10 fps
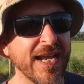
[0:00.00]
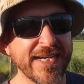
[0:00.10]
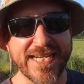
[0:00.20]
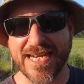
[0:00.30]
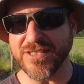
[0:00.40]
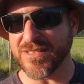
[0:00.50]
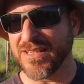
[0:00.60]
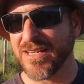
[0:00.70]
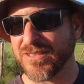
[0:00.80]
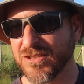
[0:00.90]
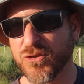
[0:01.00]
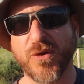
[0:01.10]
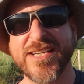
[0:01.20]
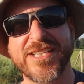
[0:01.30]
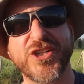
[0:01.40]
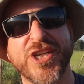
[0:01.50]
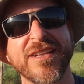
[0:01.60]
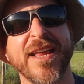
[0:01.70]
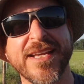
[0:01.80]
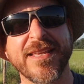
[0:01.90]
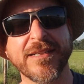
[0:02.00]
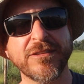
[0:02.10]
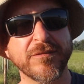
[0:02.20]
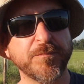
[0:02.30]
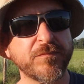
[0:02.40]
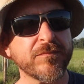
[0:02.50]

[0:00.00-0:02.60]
against crazy shit like this,